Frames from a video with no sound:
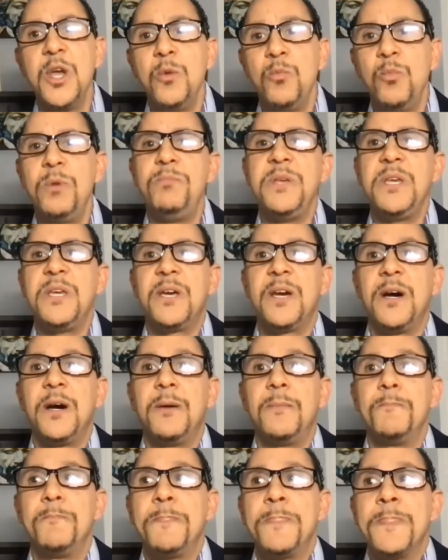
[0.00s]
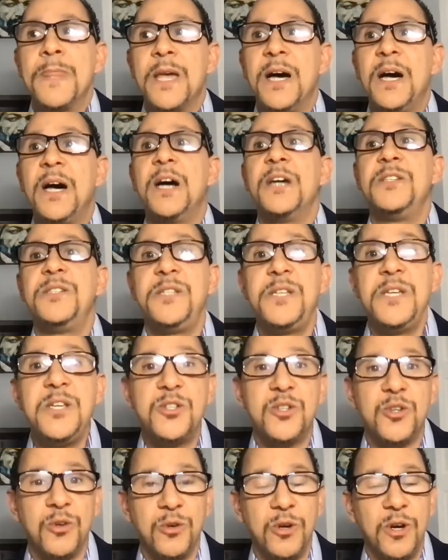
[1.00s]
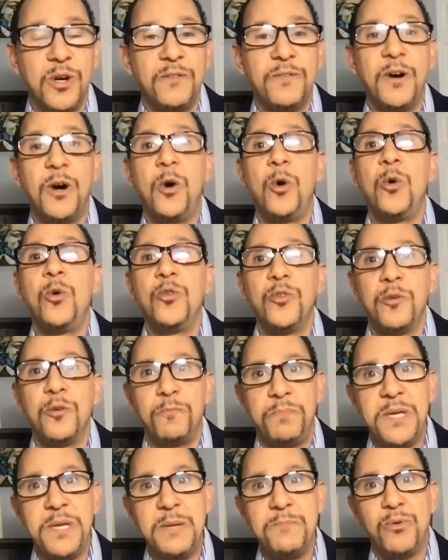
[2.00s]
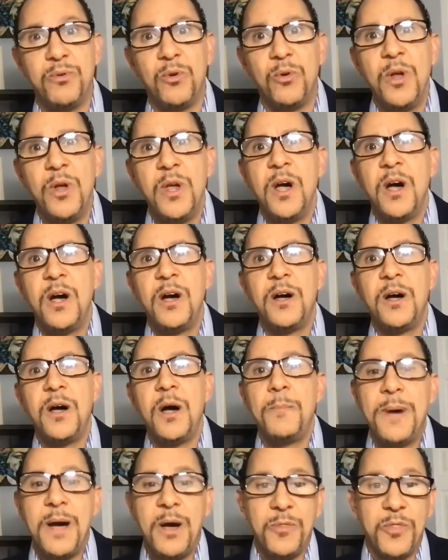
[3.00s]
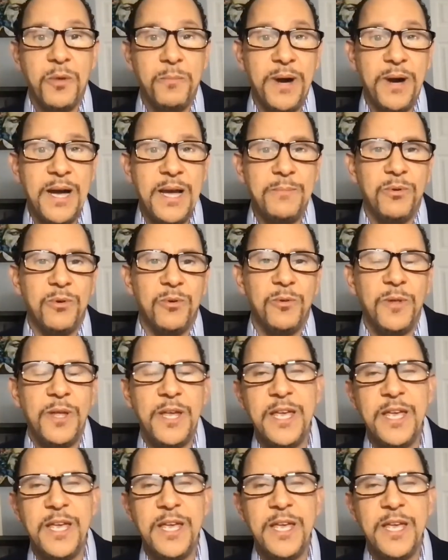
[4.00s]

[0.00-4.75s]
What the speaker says: would become a teacher of older people about the Bible.